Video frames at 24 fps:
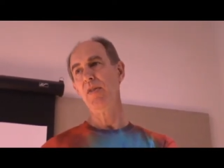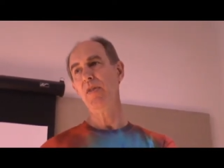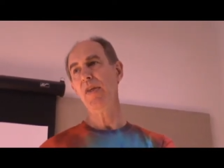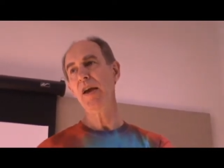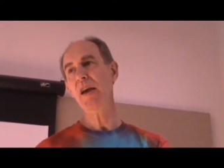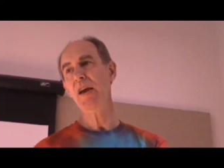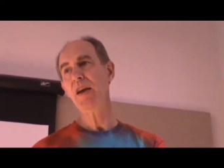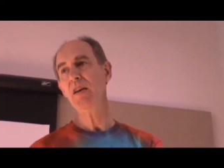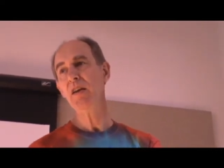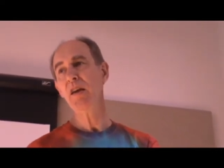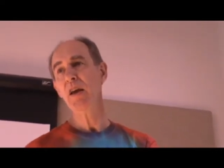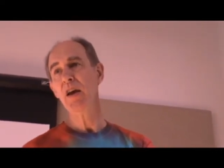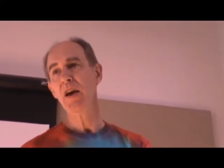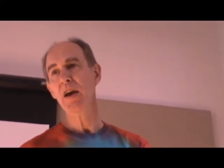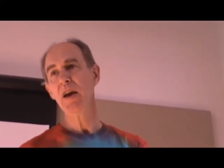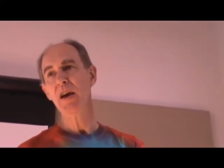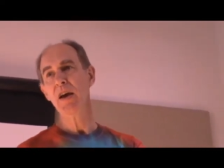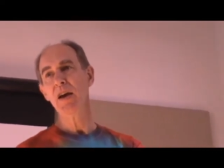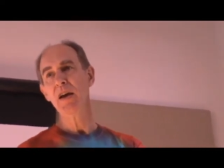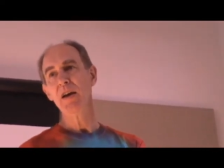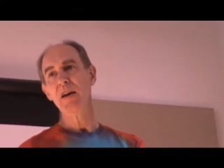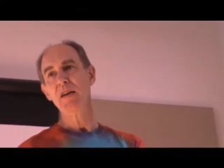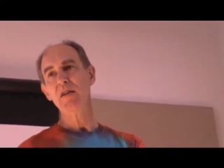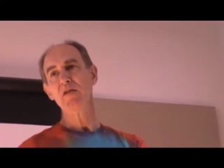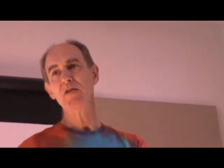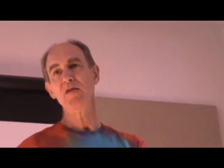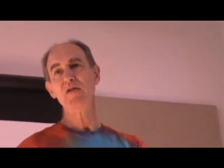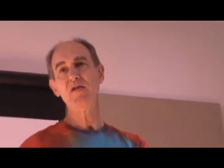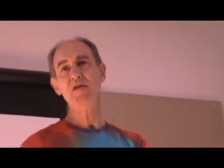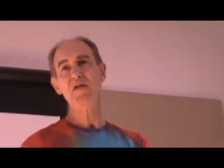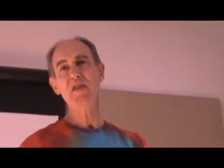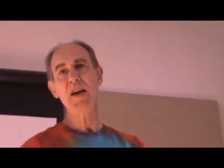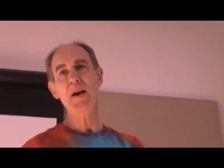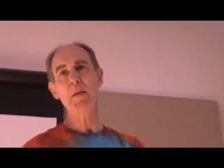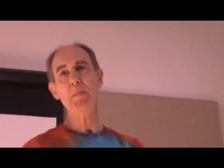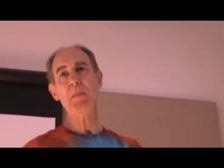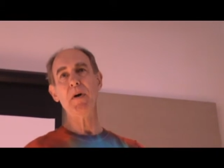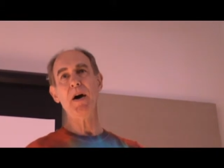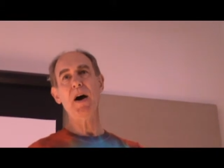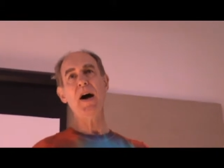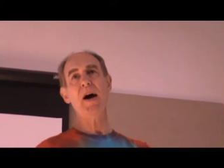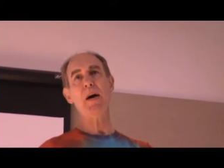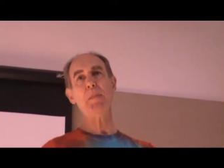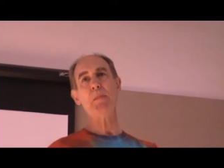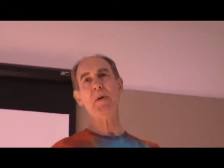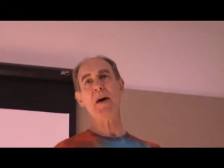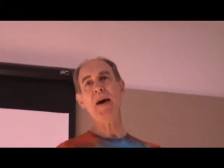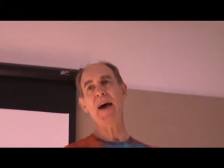they step
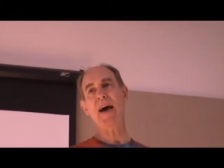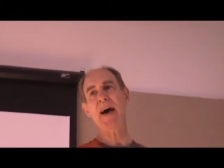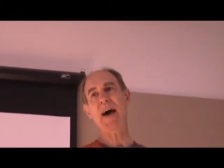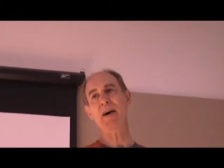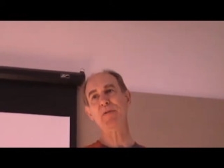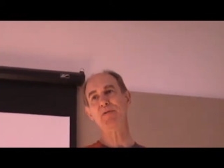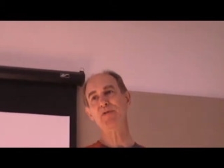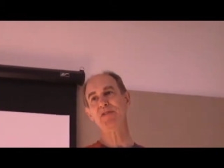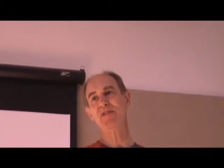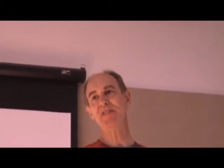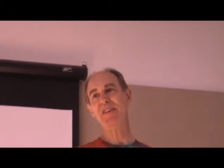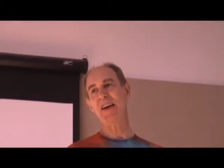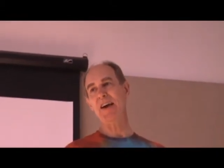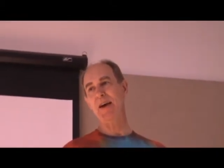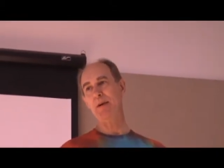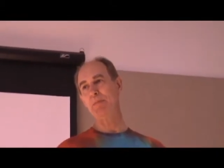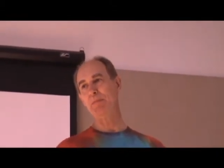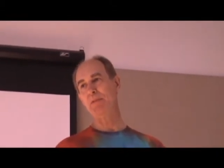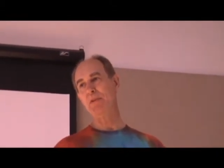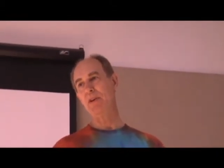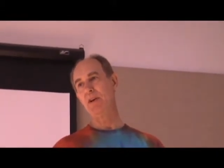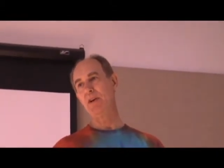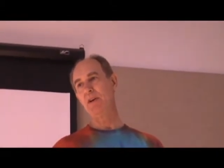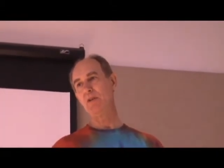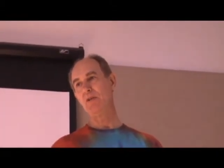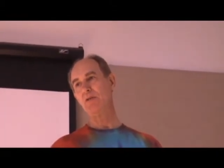up a half step